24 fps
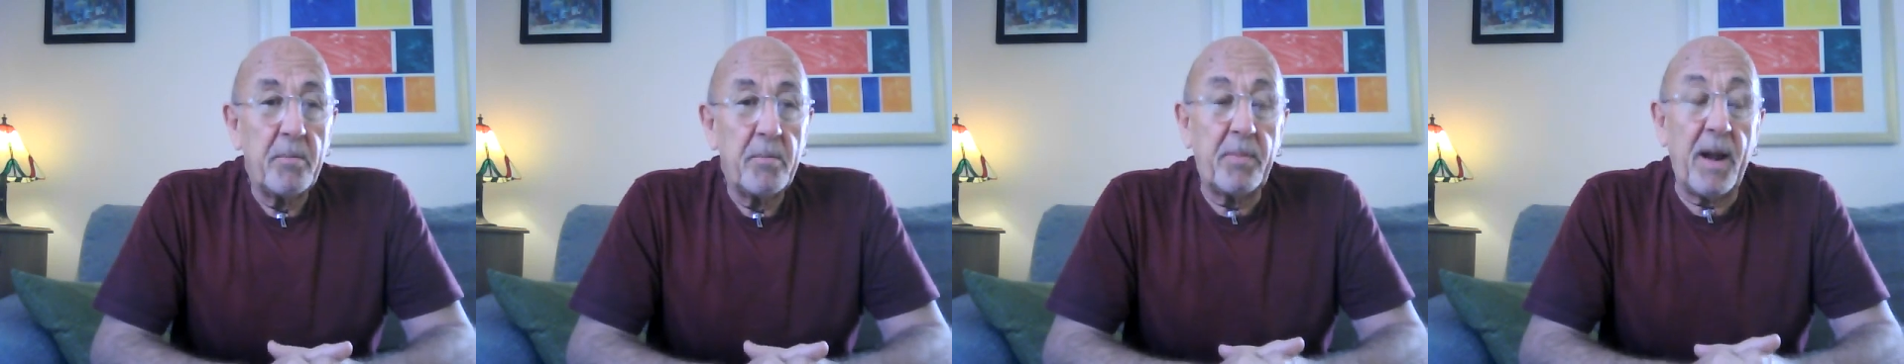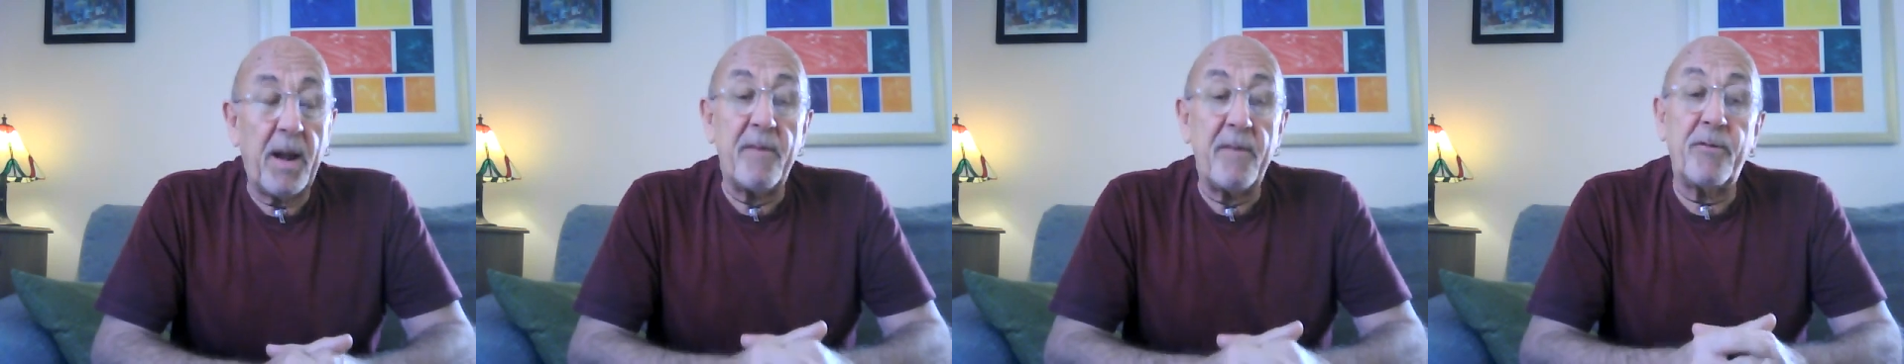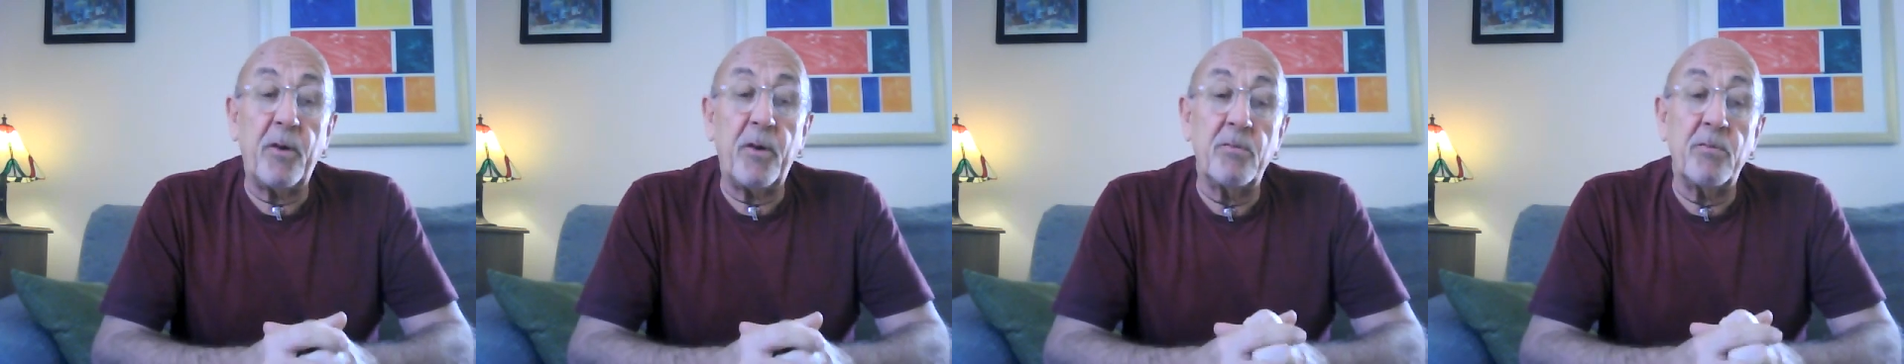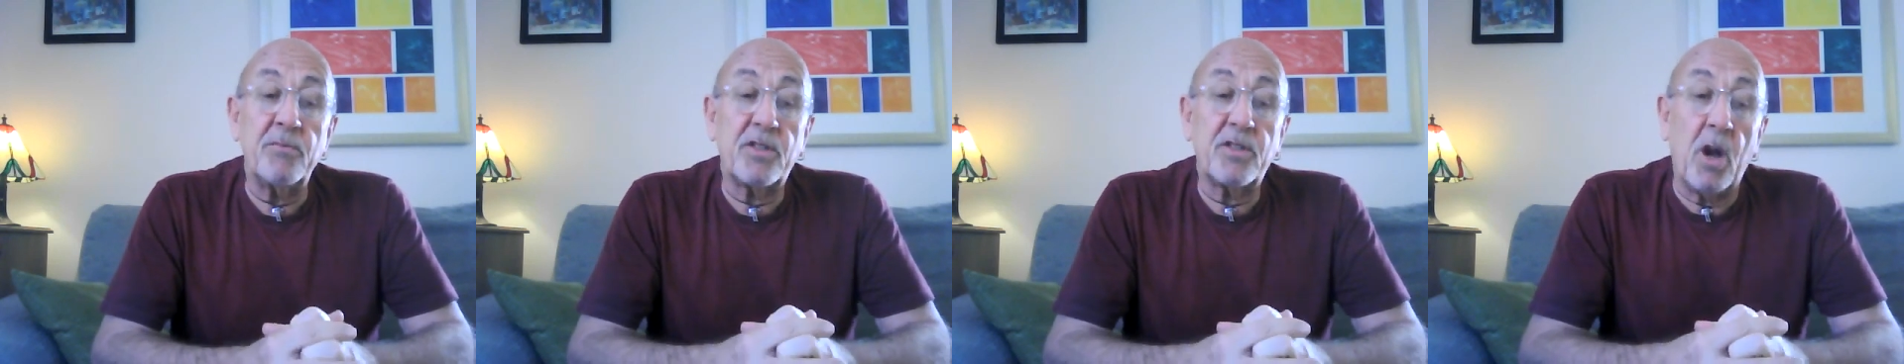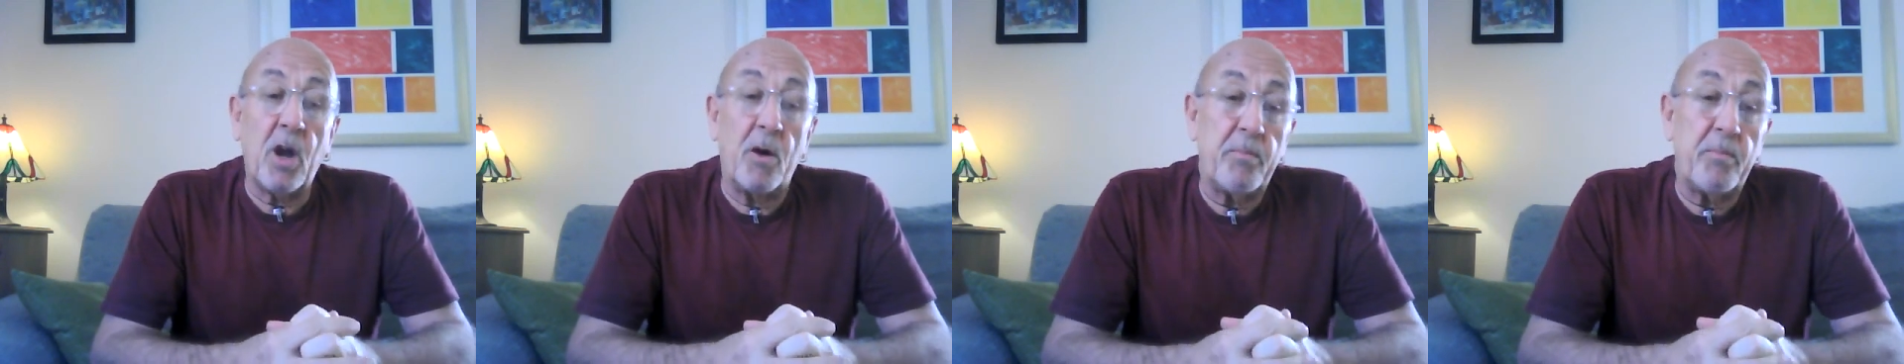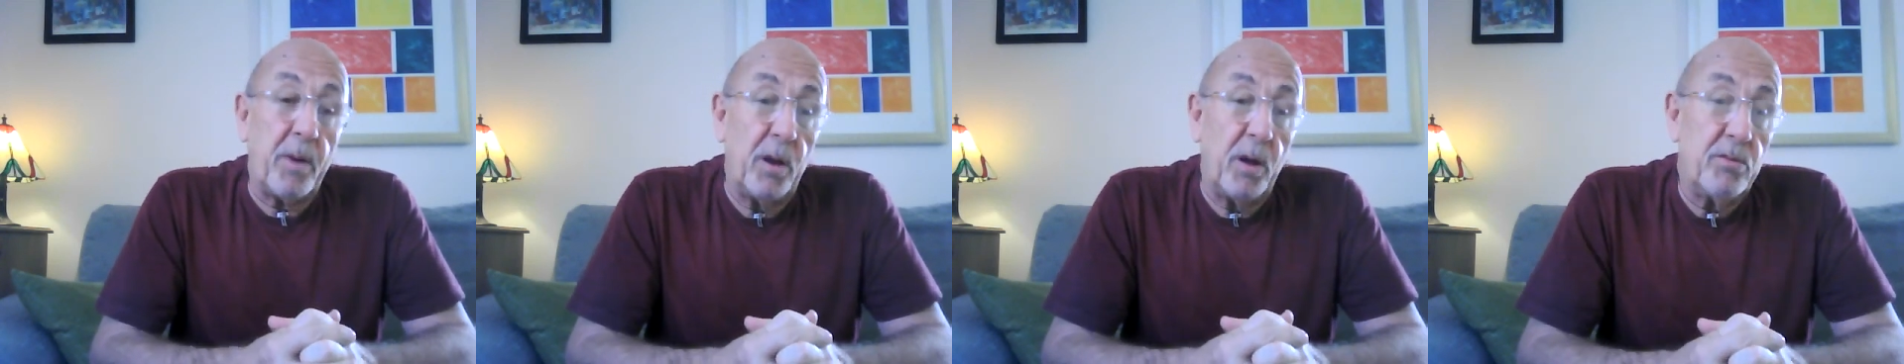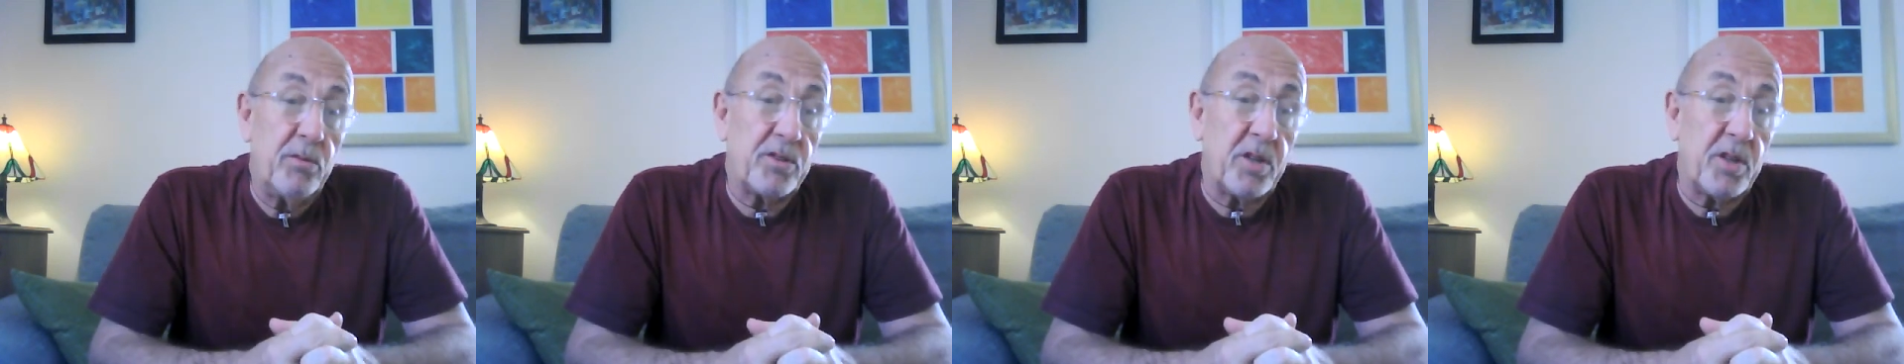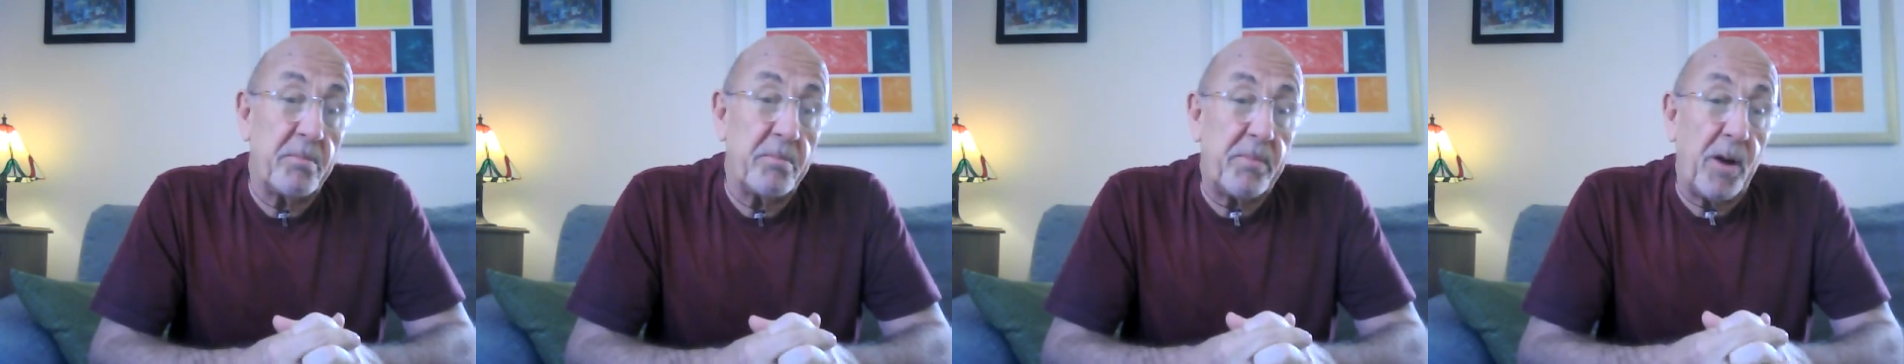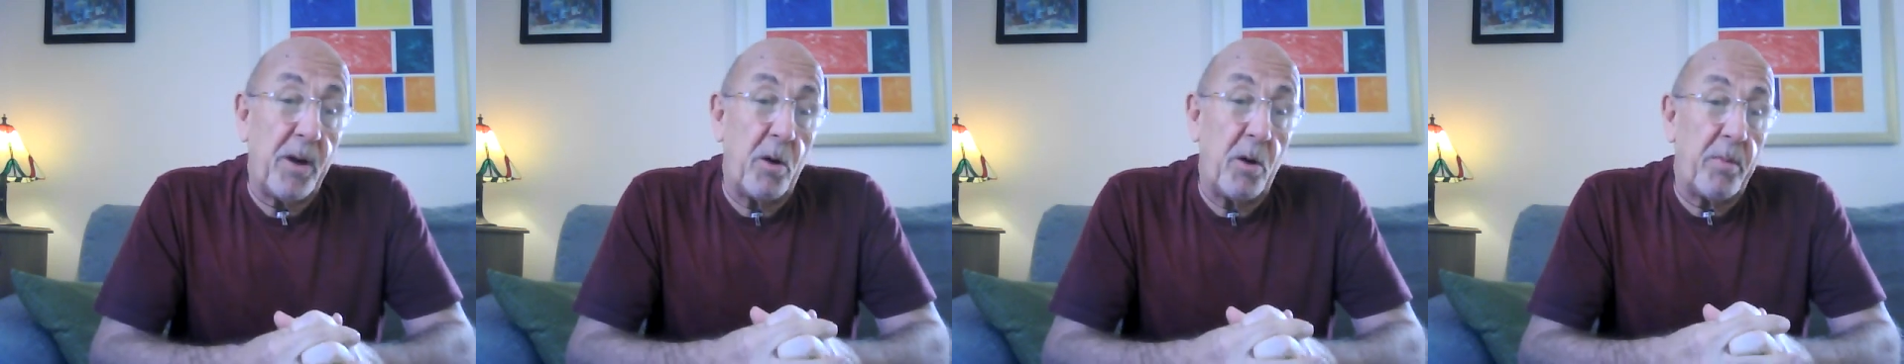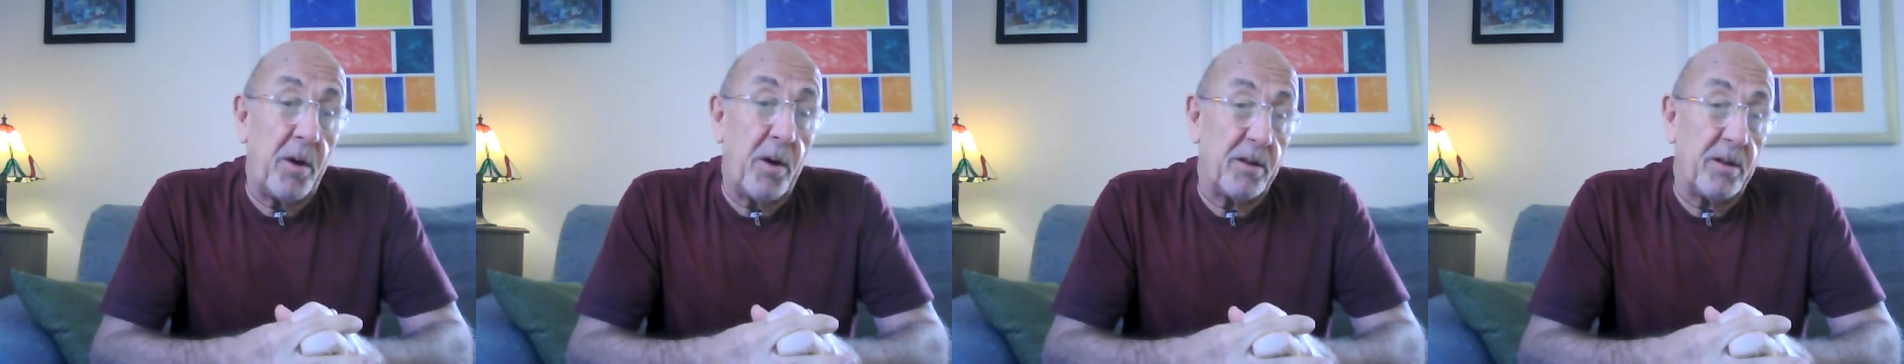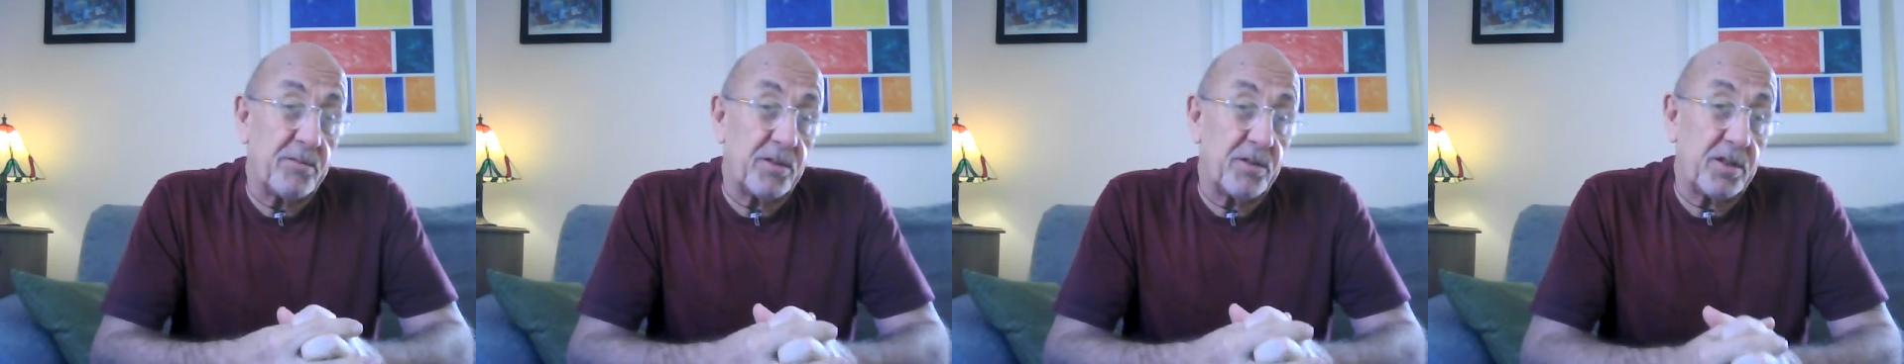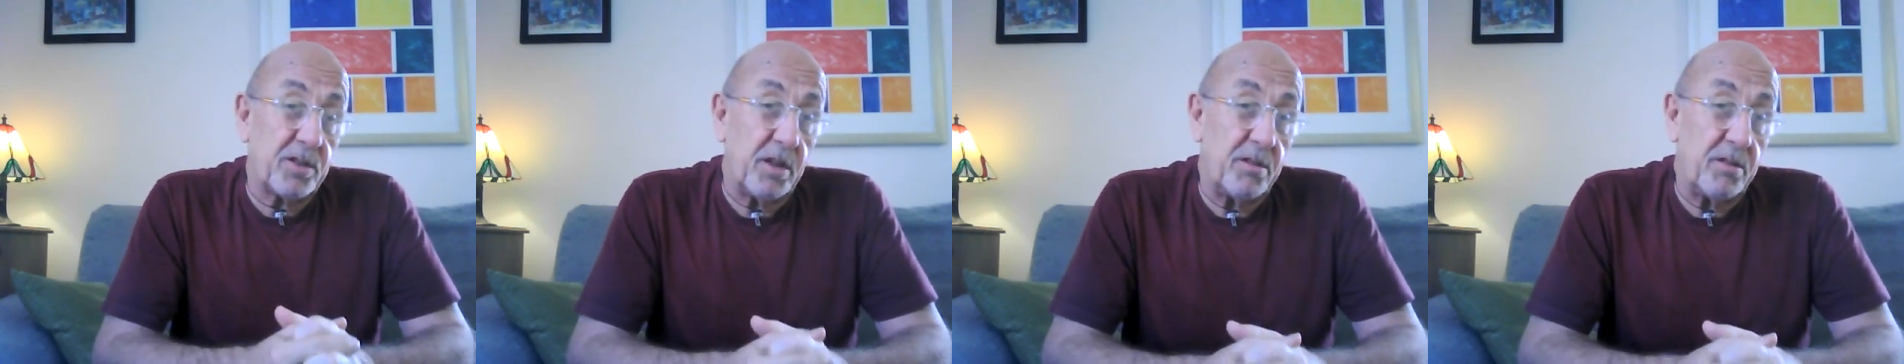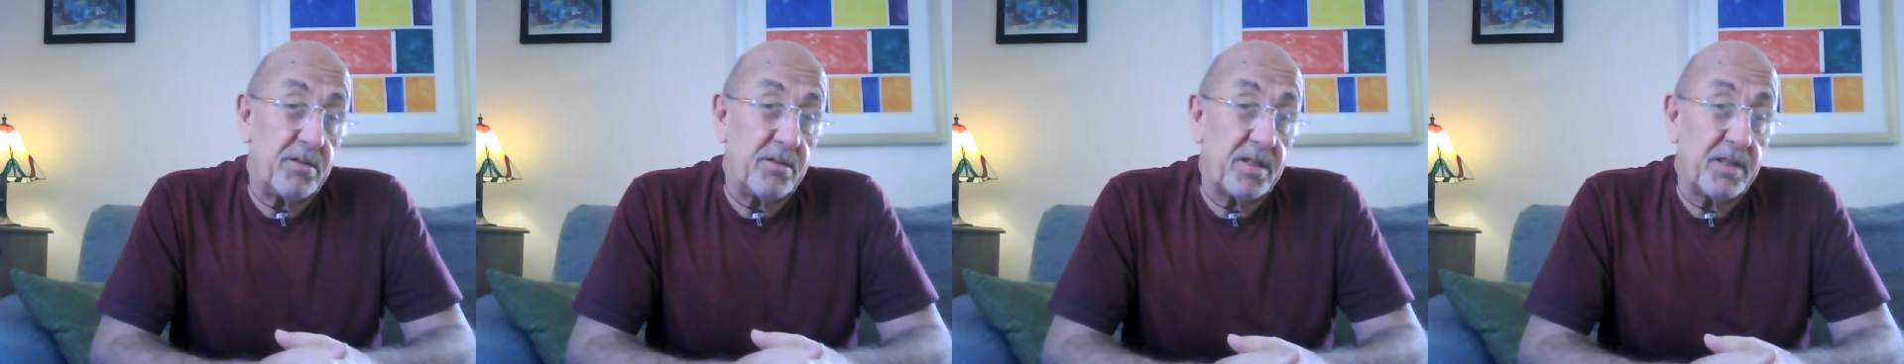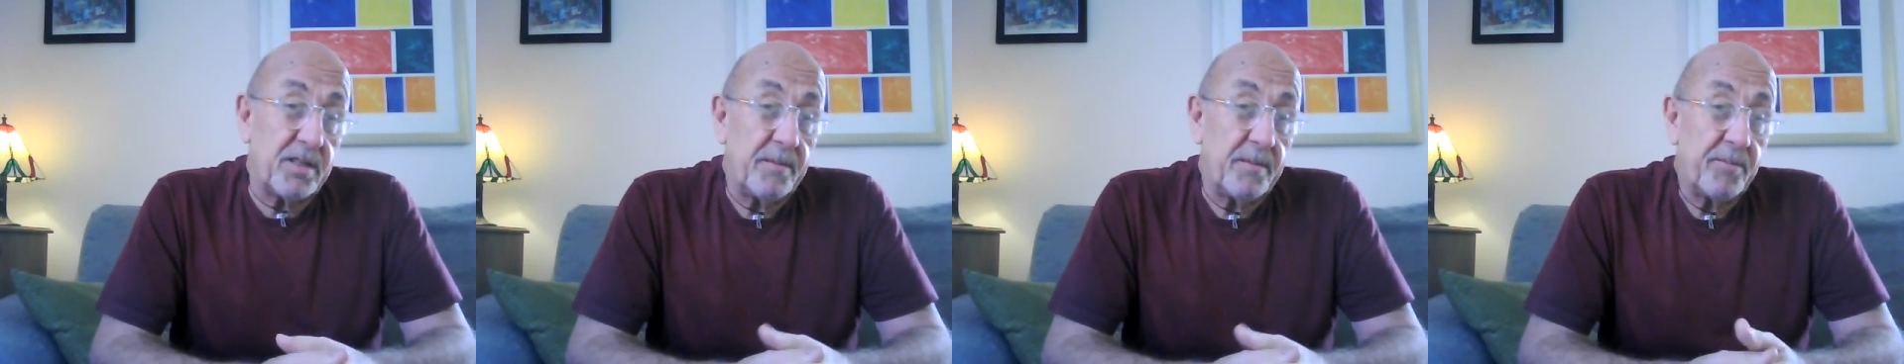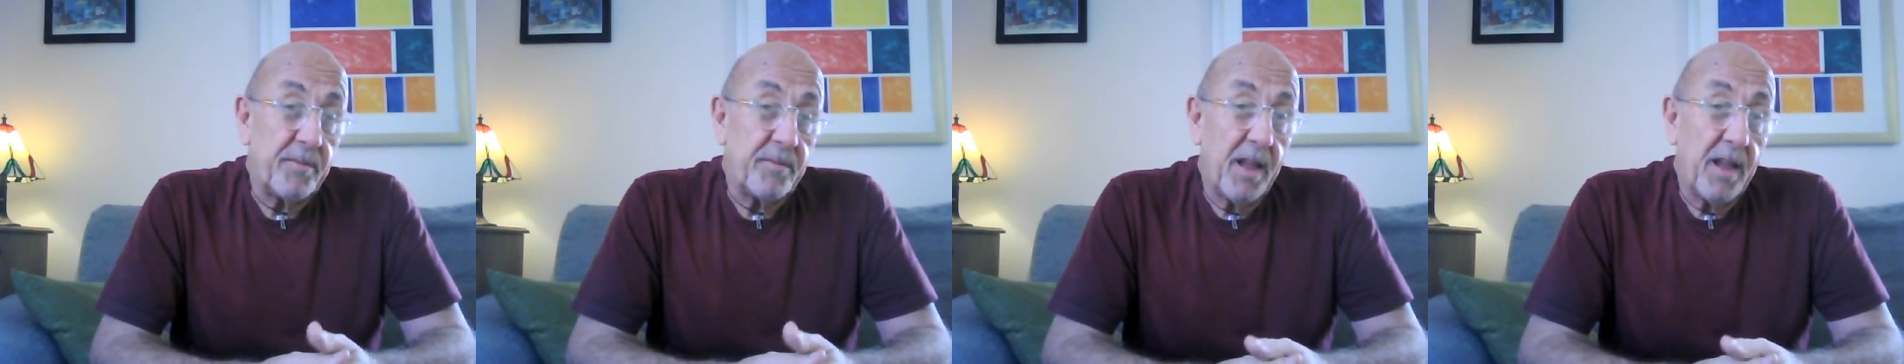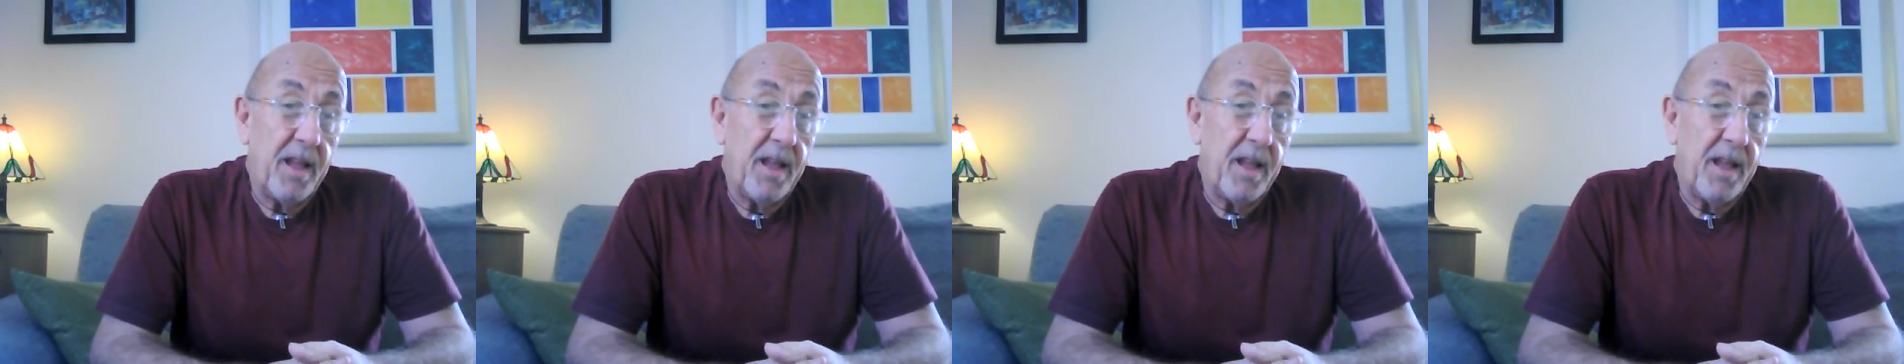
Platform sold boots and bell-bottom suits,